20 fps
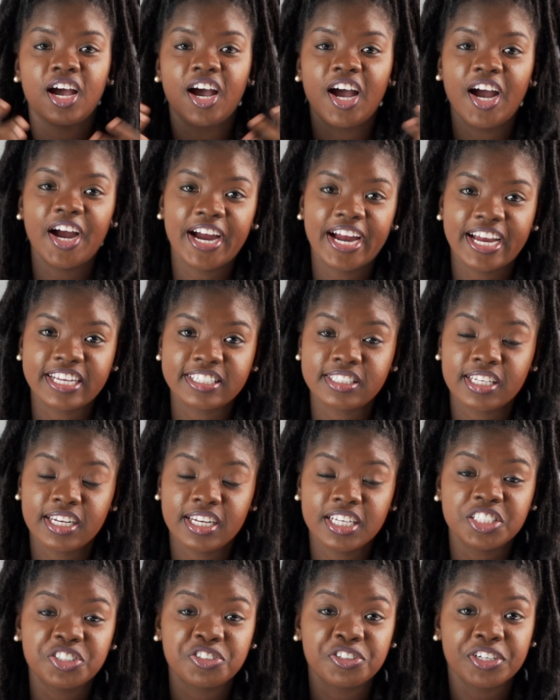Alright, so
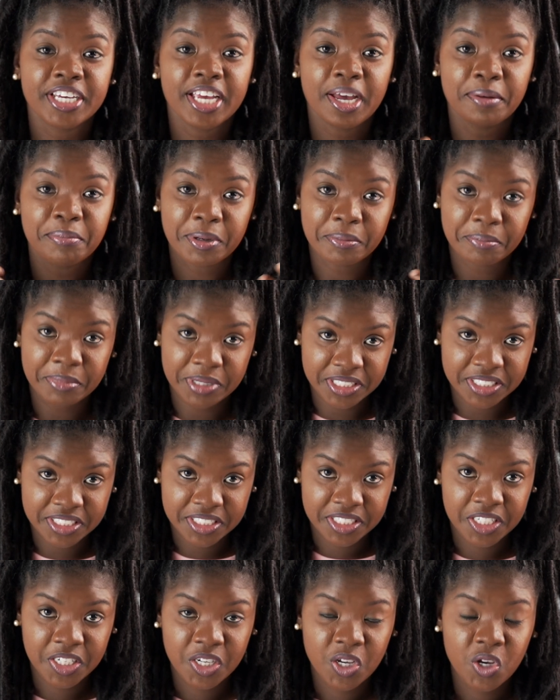let's recap a
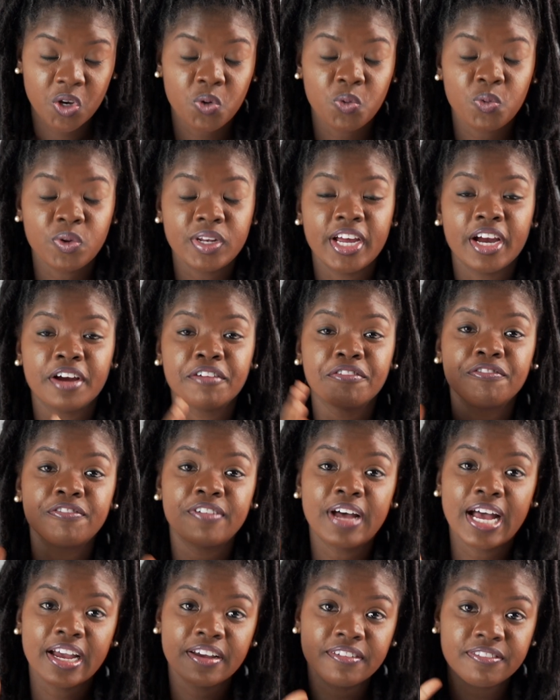bit. There are
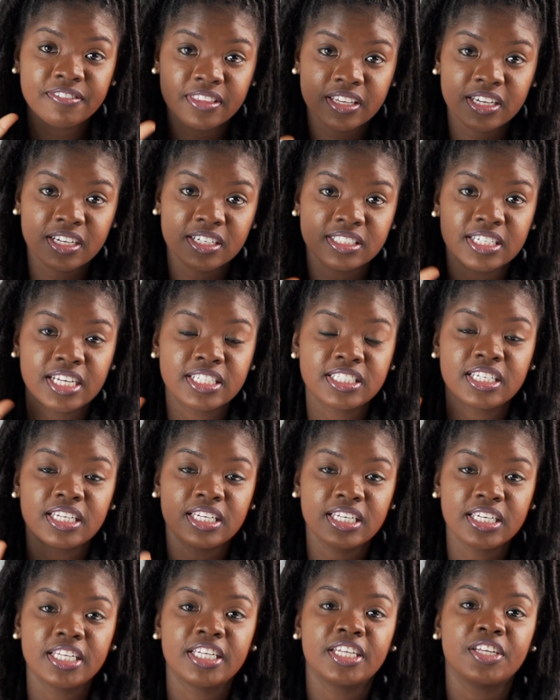5 things that you
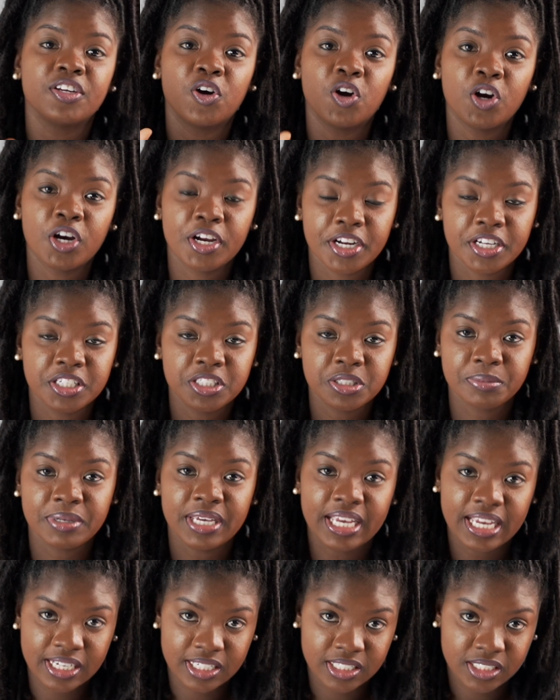need in order to be
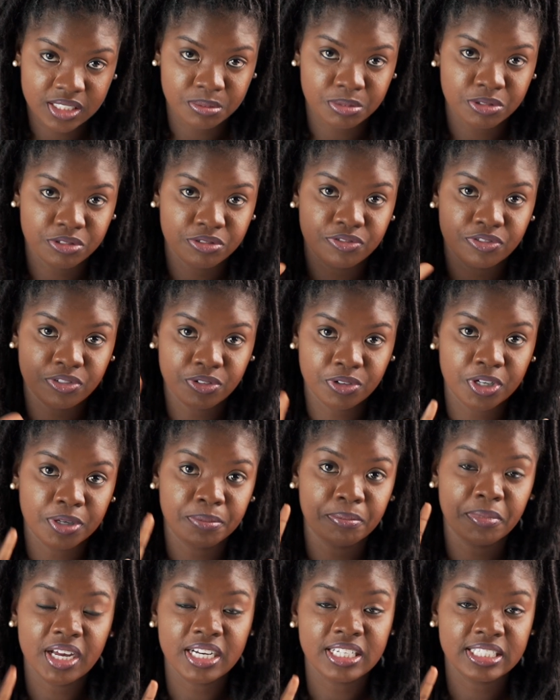eligible for
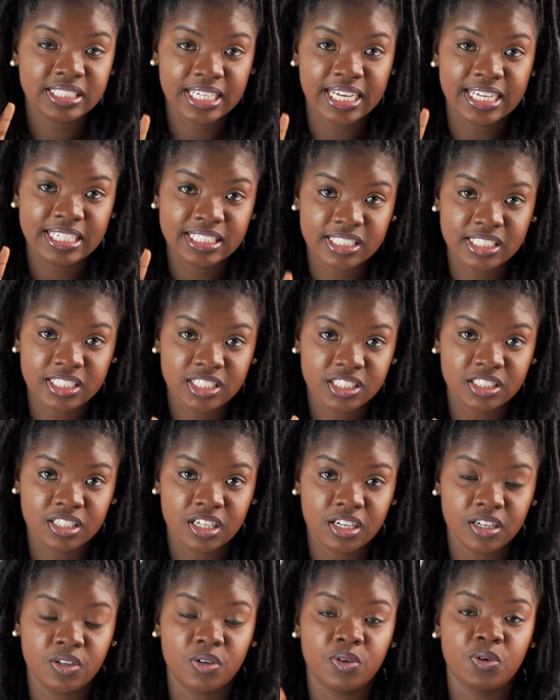
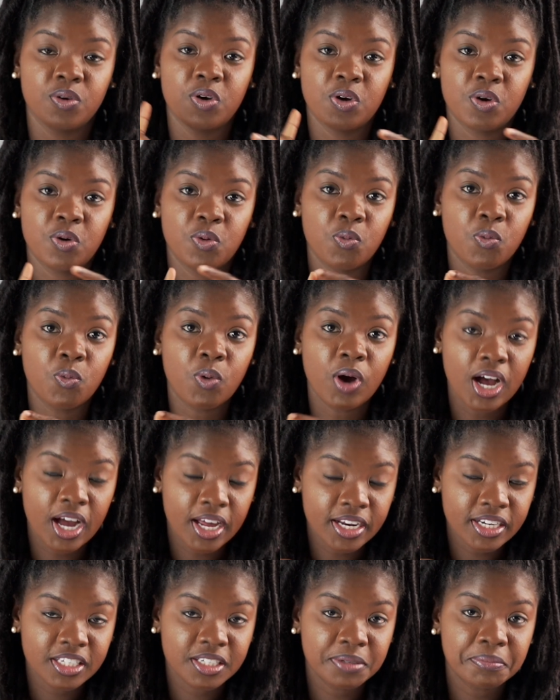monetization.
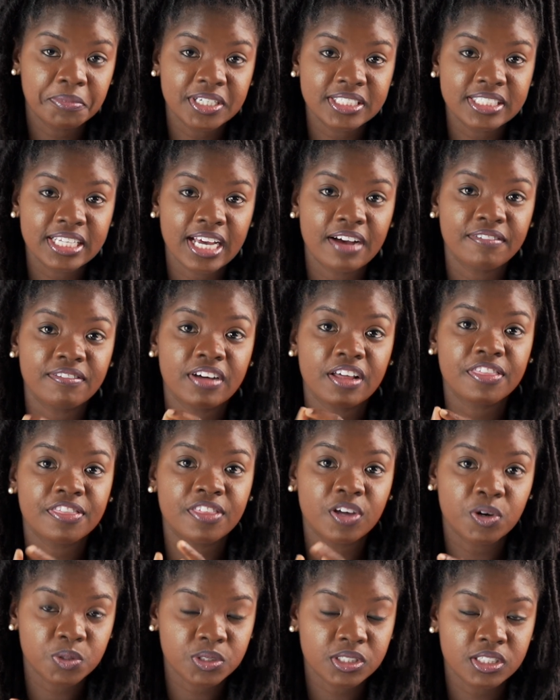1, you must have
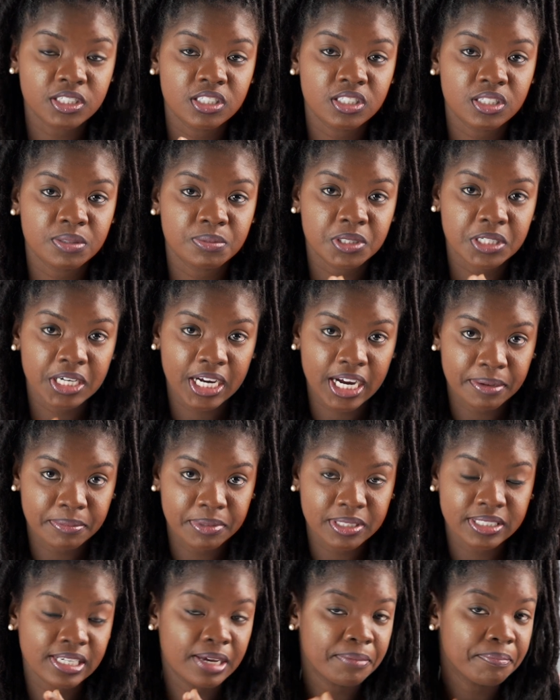1,000
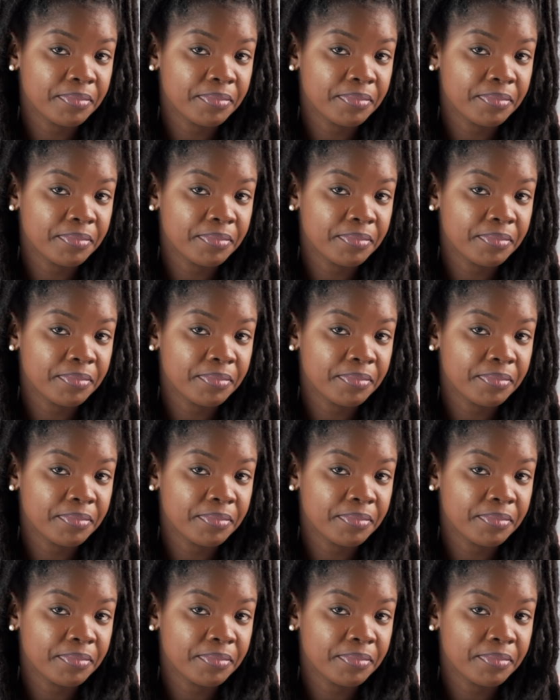subscribers at